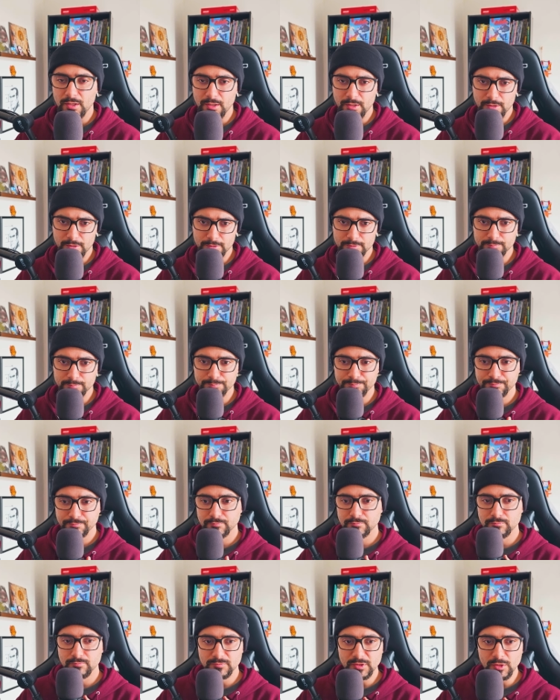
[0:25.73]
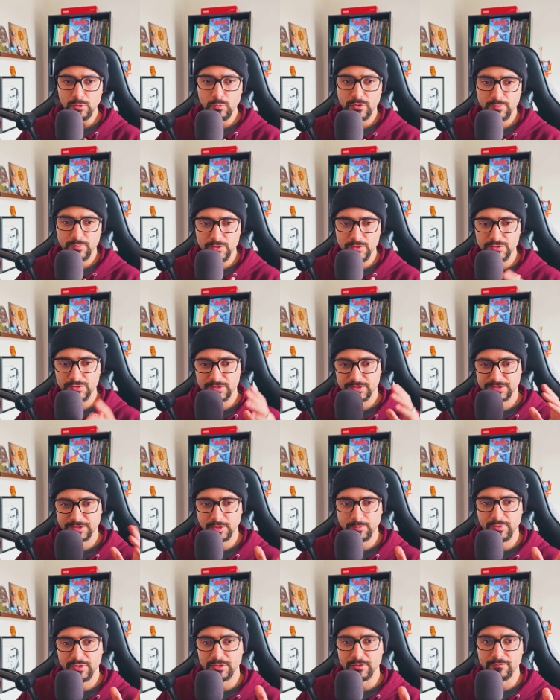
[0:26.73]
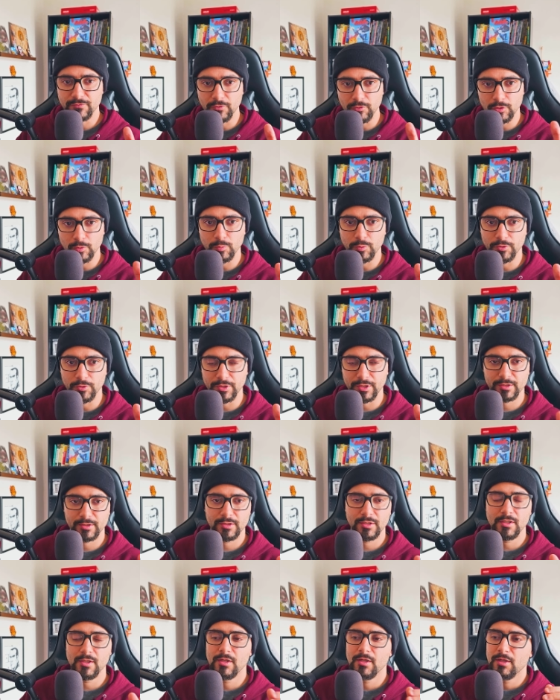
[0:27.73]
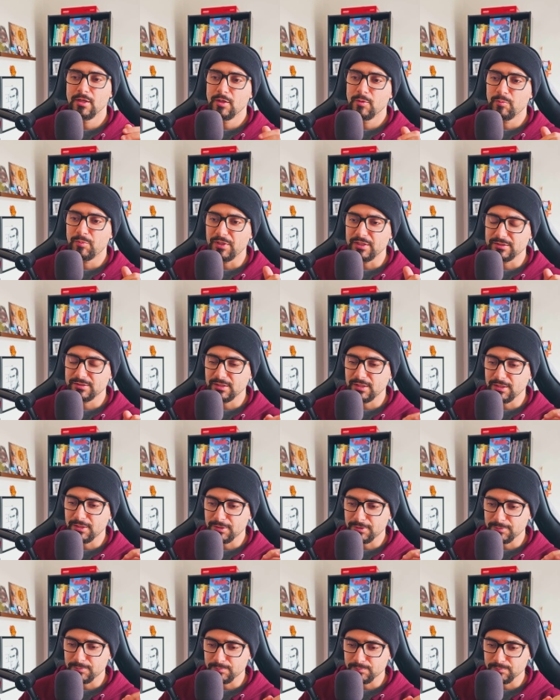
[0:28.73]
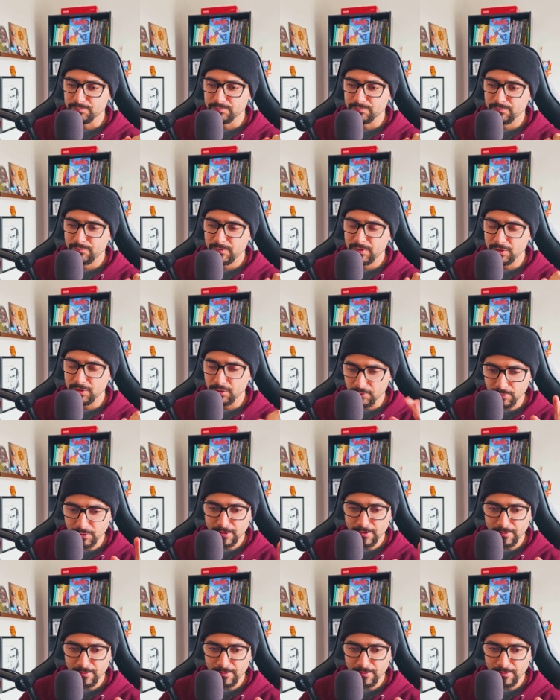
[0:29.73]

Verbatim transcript: Um, with music still being the focal point, but um, you know,